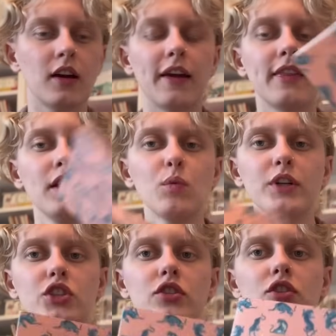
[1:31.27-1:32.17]
think we
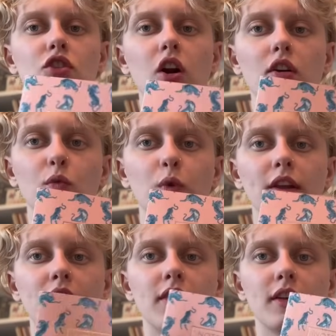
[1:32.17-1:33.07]
should start
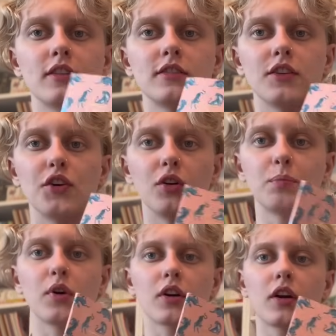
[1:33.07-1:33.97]
with this
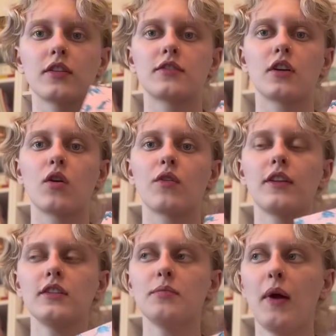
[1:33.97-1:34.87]
notebook. So
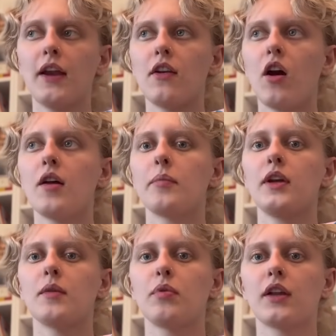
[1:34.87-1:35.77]
this might not
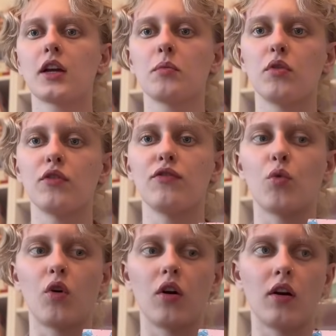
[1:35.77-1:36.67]
be applicable
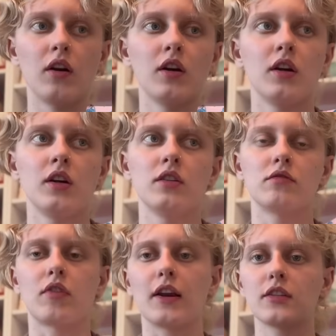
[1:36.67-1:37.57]
for
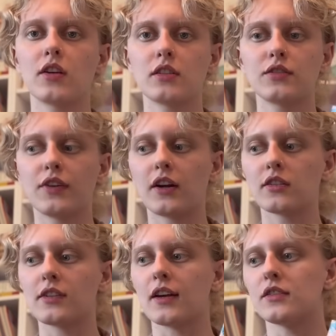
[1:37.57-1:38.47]
Renaissance
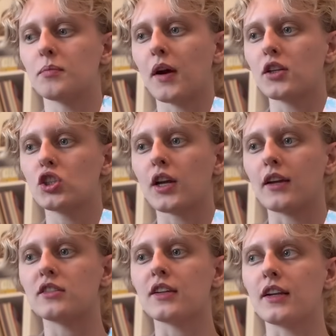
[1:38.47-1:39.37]
fairs as much
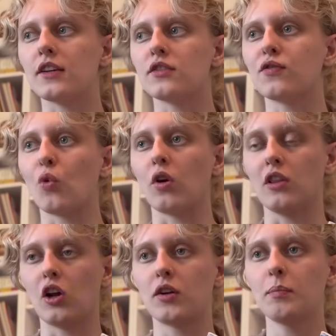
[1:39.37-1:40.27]
as it is for
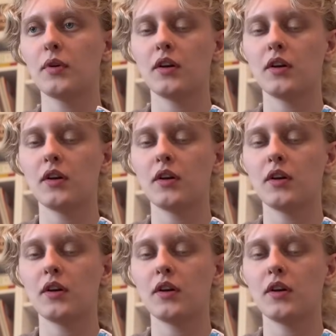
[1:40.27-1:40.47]
LARP,